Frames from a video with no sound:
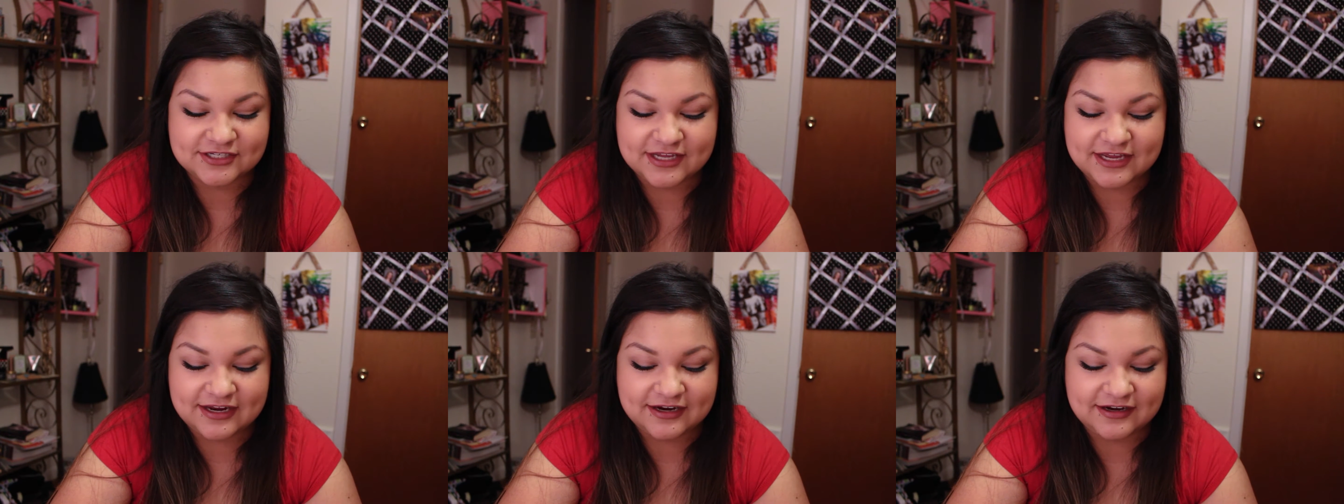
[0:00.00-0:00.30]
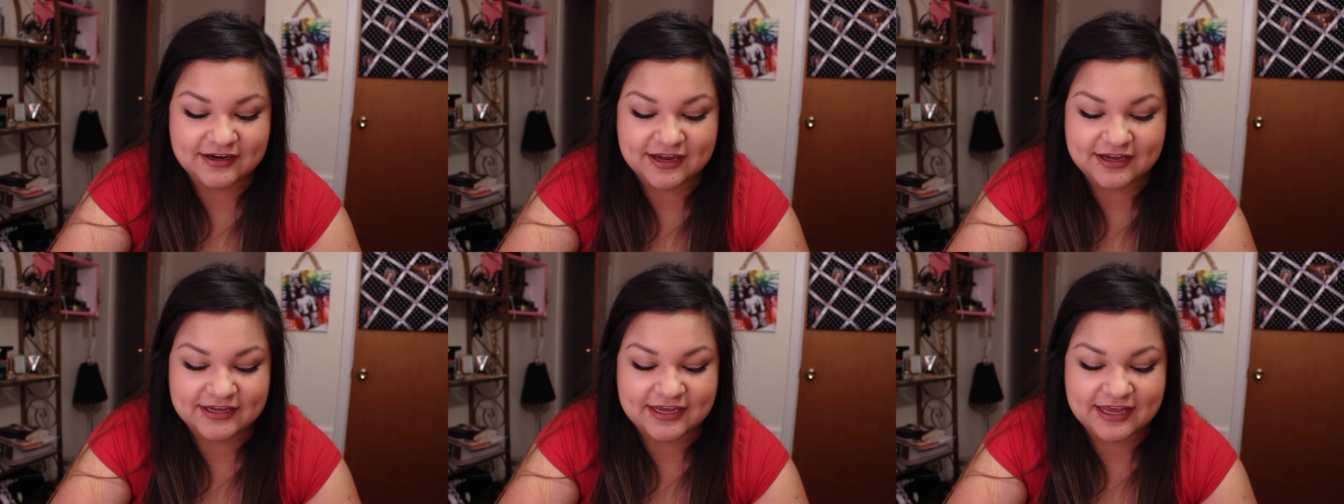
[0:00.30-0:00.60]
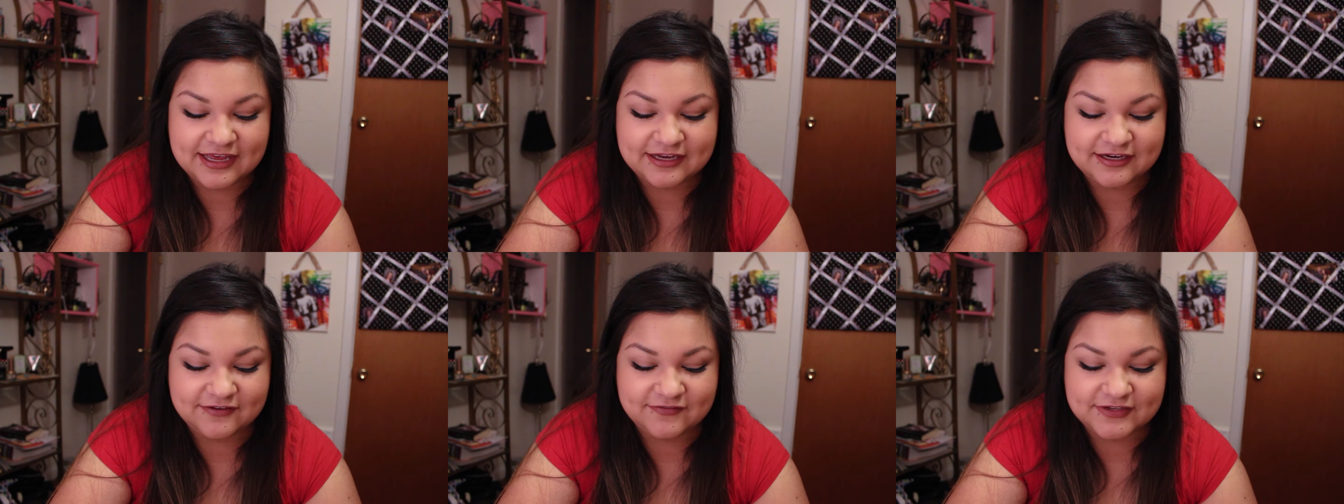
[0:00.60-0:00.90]
I
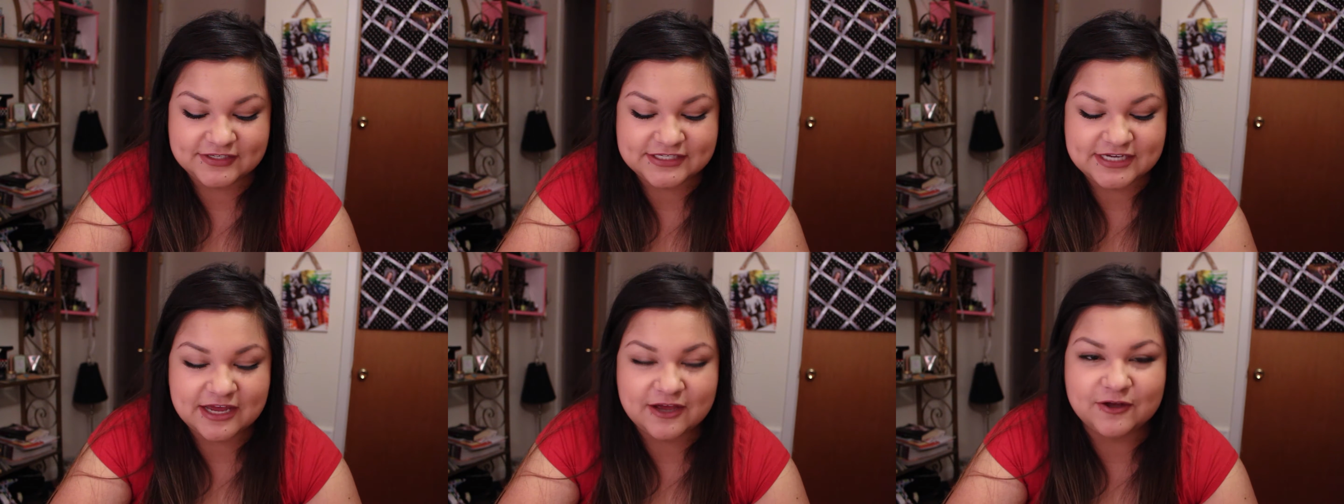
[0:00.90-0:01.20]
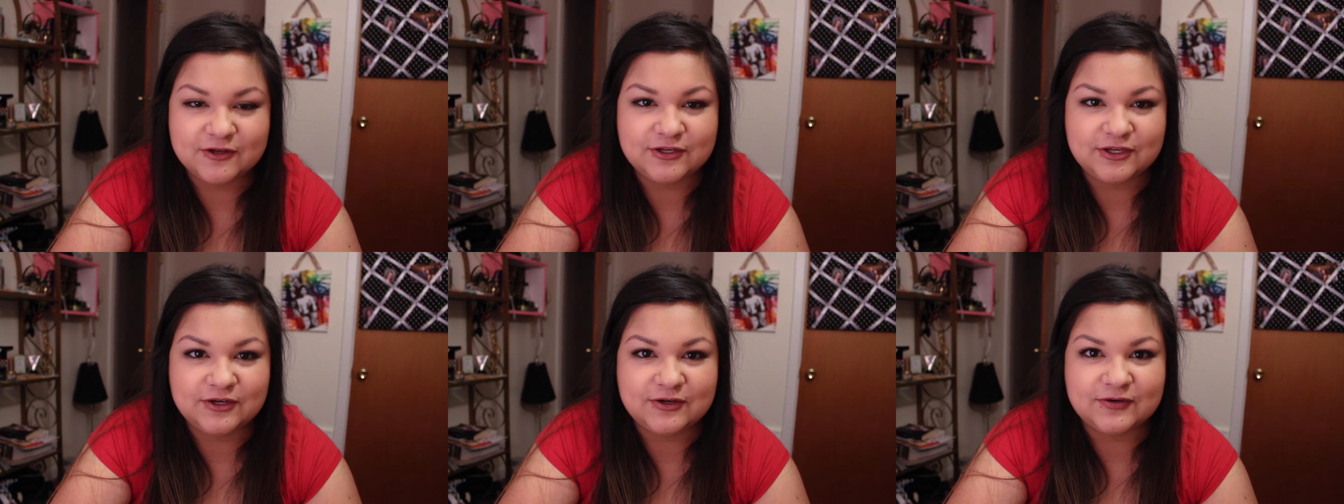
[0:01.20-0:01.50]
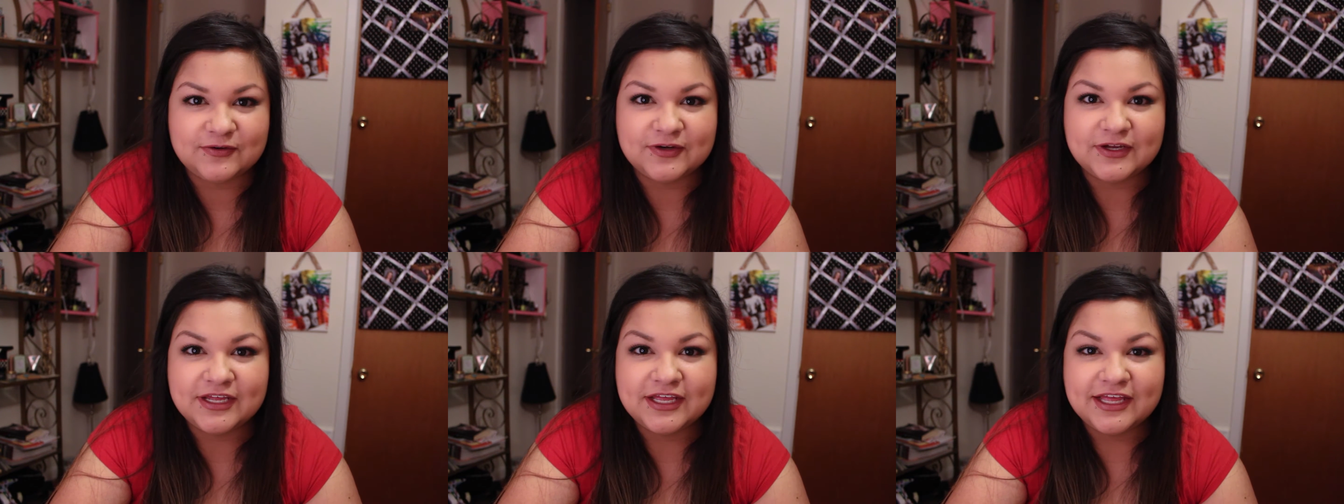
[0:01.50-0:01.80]
can't even tell
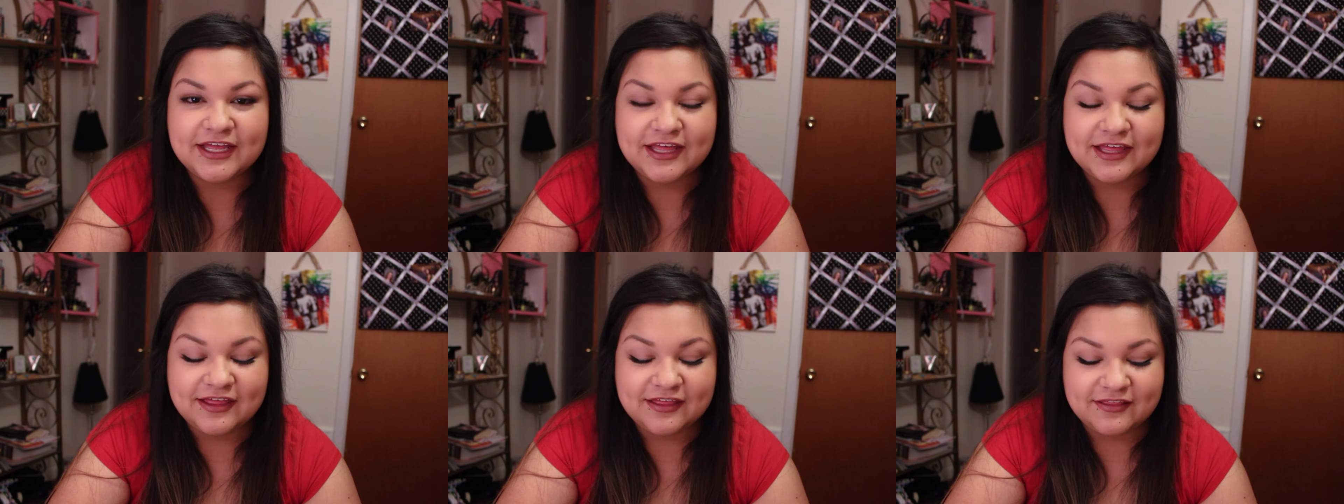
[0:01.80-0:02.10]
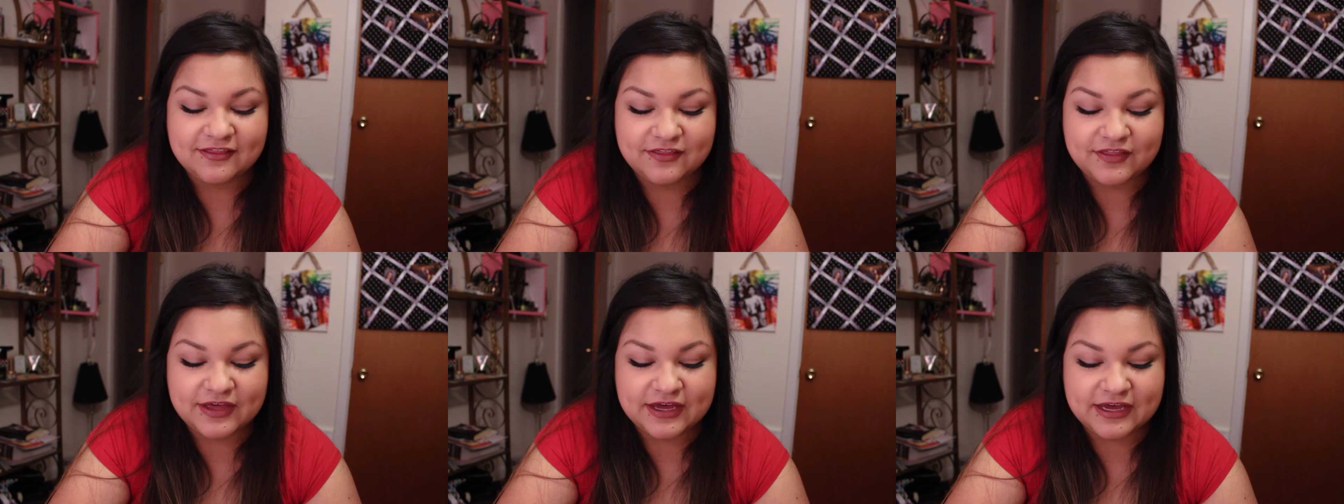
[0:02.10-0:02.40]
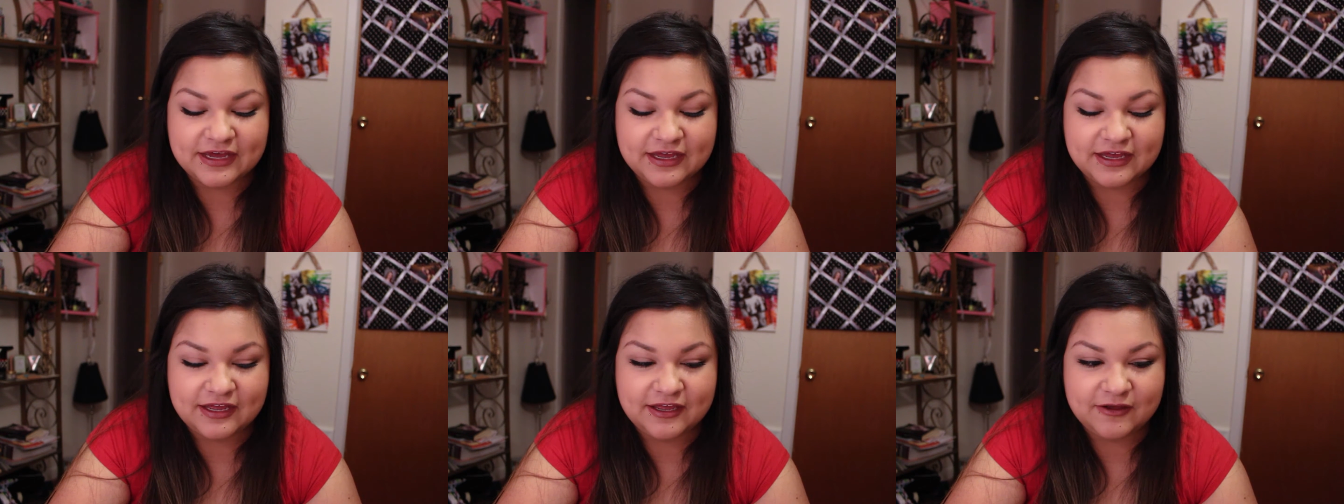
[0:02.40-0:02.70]
you
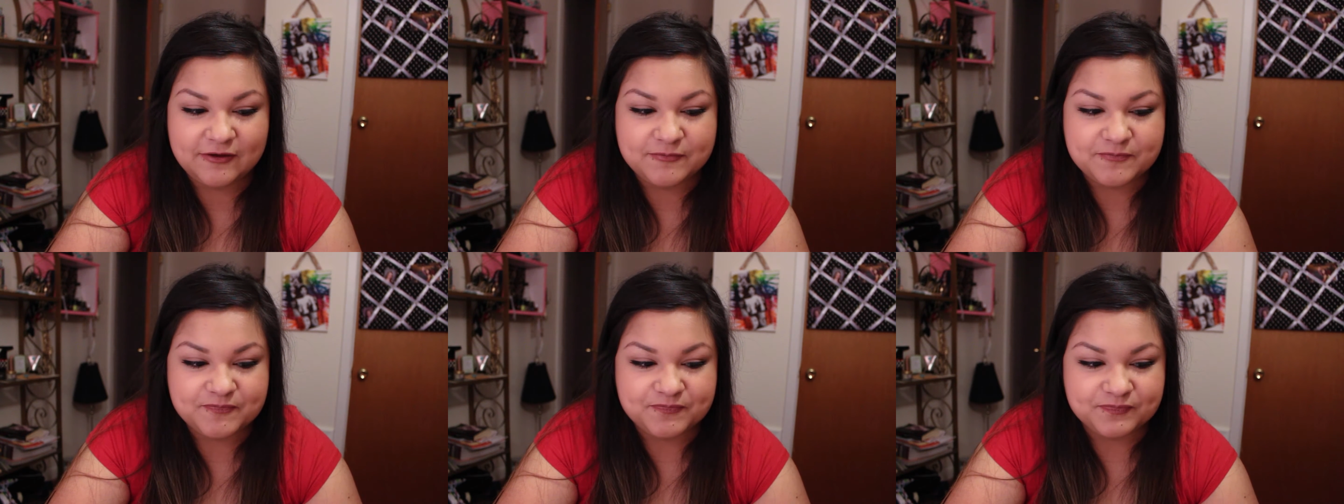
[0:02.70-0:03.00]
that